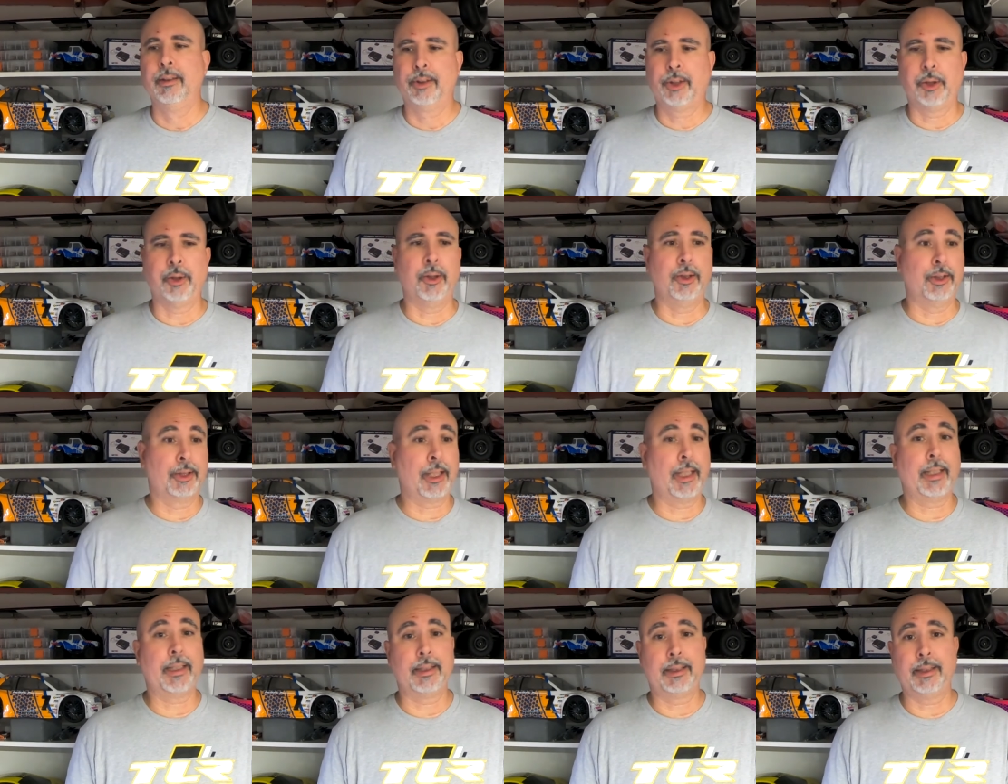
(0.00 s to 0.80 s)
turns,
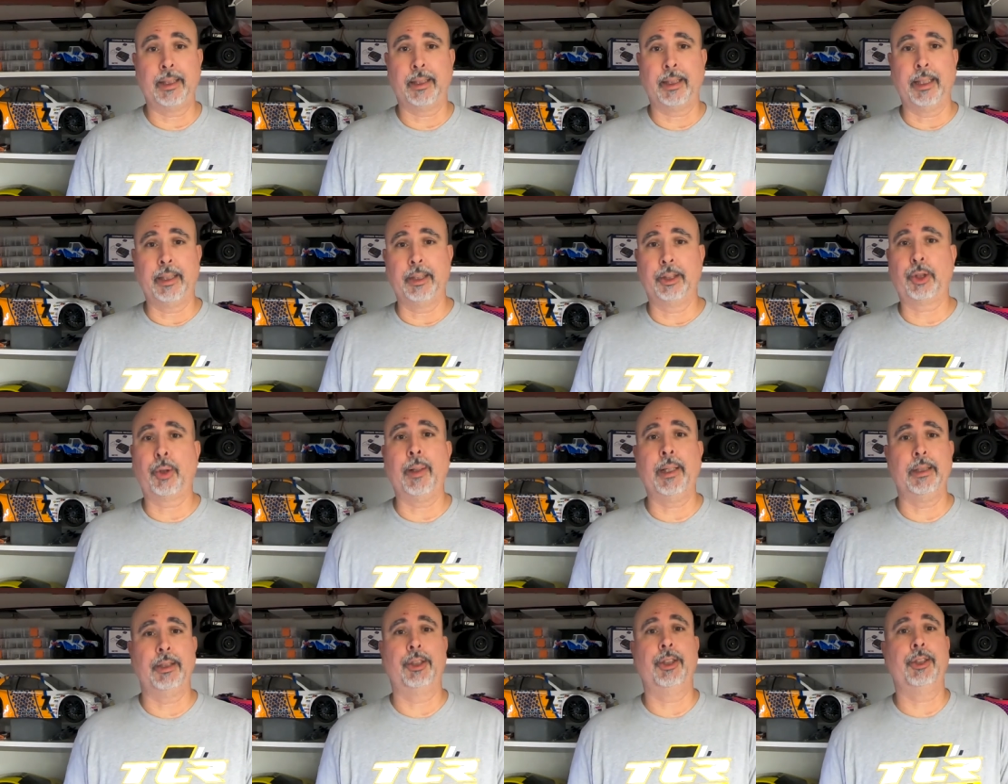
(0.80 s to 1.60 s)
like I said, like a
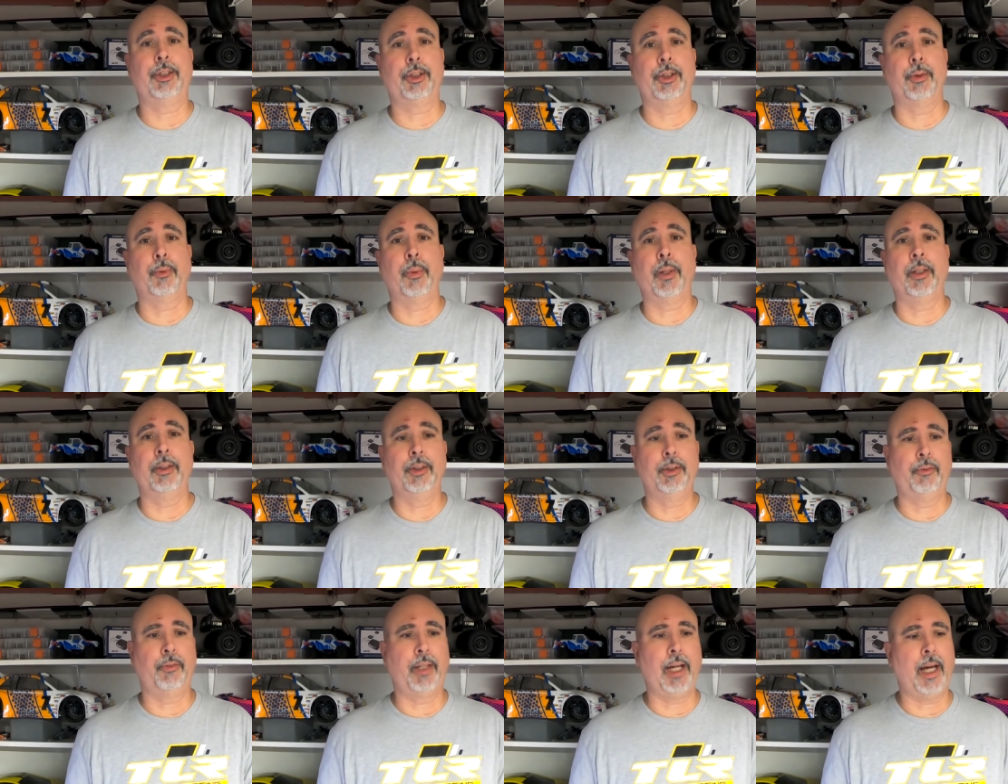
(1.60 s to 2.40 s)
transition where
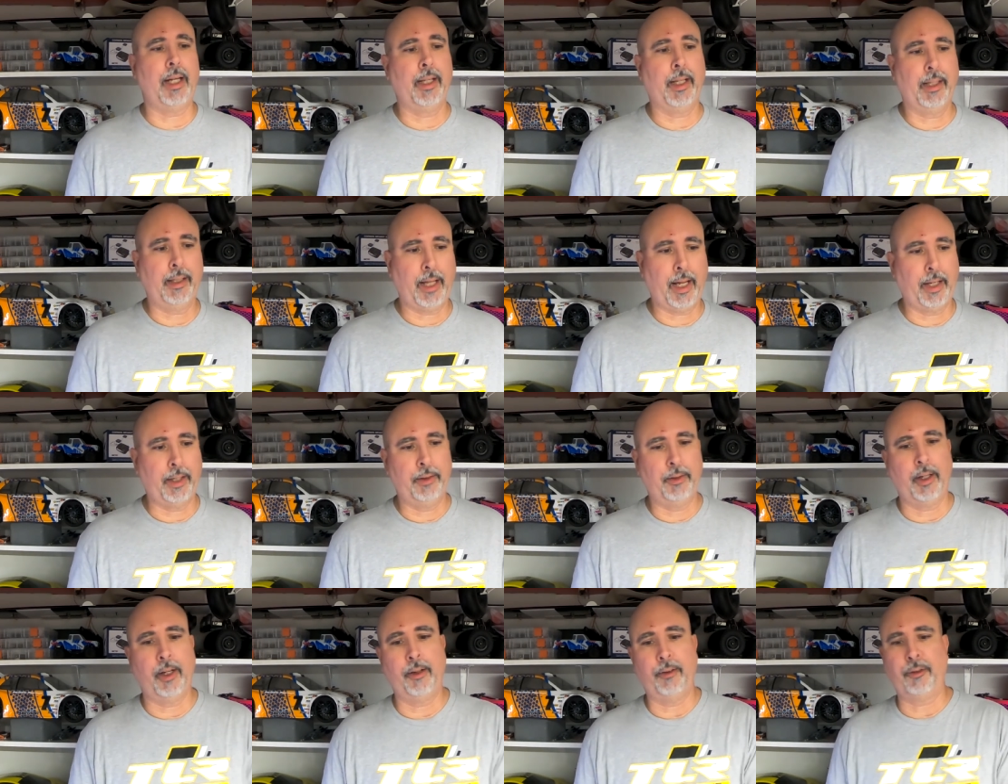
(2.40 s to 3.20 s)
you've got
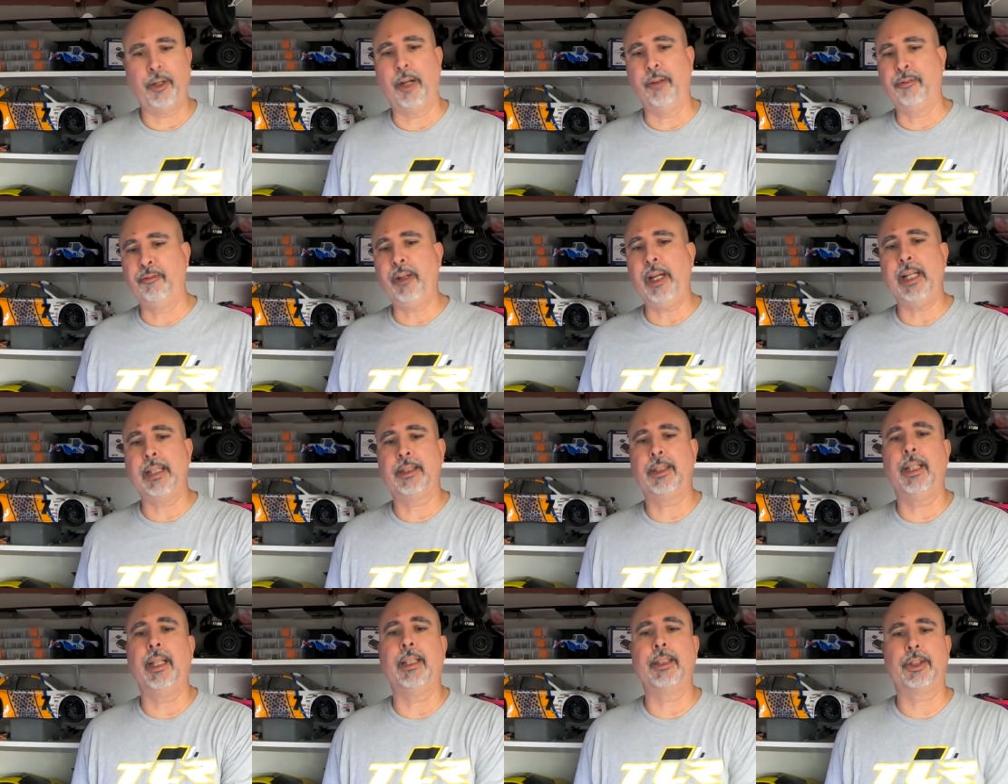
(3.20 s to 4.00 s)
a
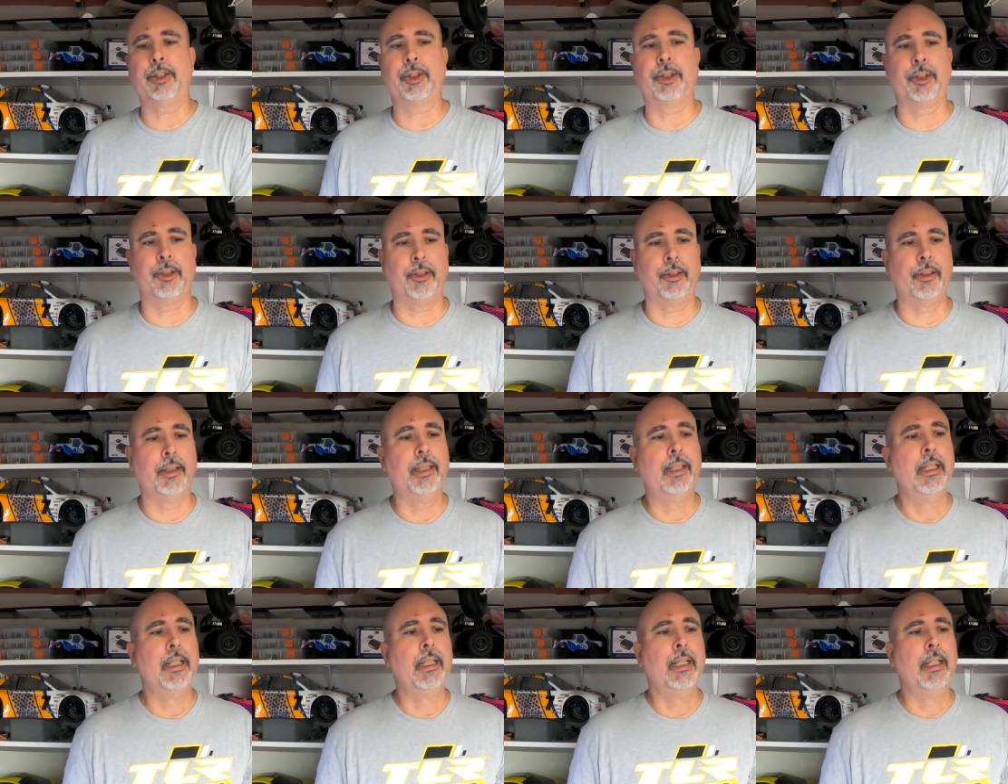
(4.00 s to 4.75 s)
fast S-turn,